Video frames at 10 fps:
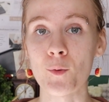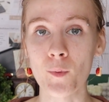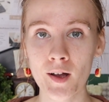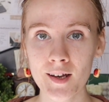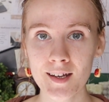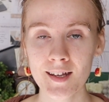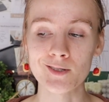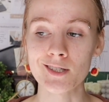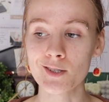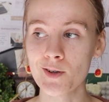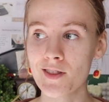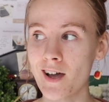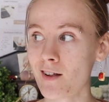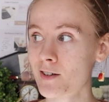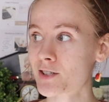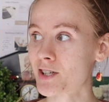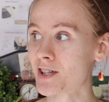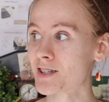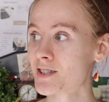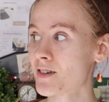one, you deal with
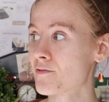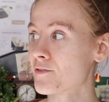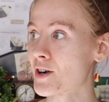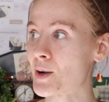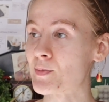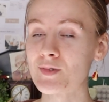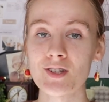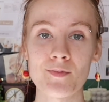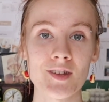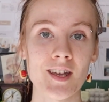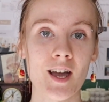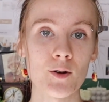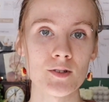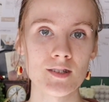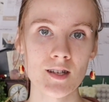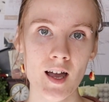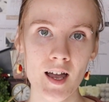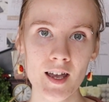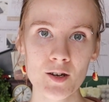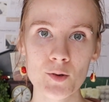allergens from something outside,